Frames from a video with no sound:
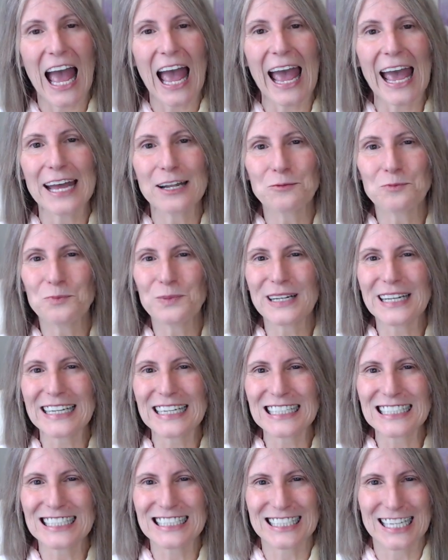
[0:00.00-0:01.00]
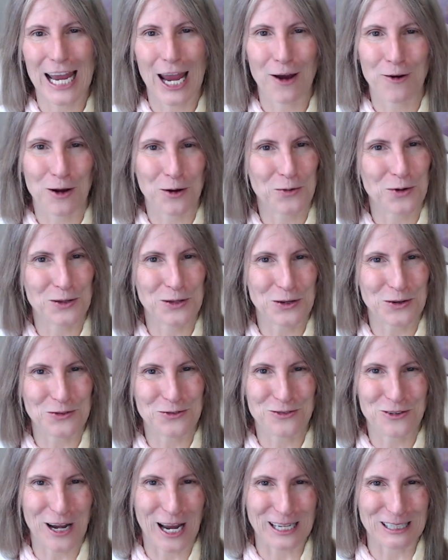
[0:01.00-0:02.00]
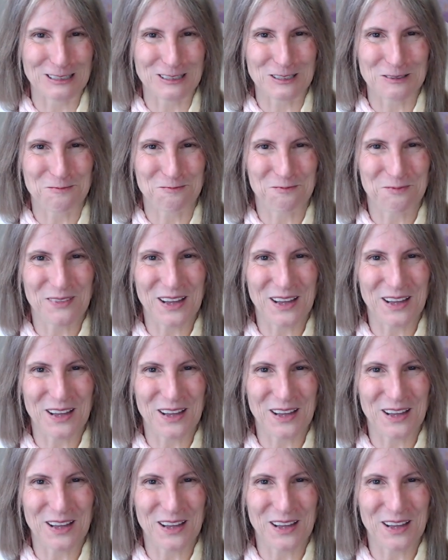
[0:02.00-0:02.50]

and please share it with your friends.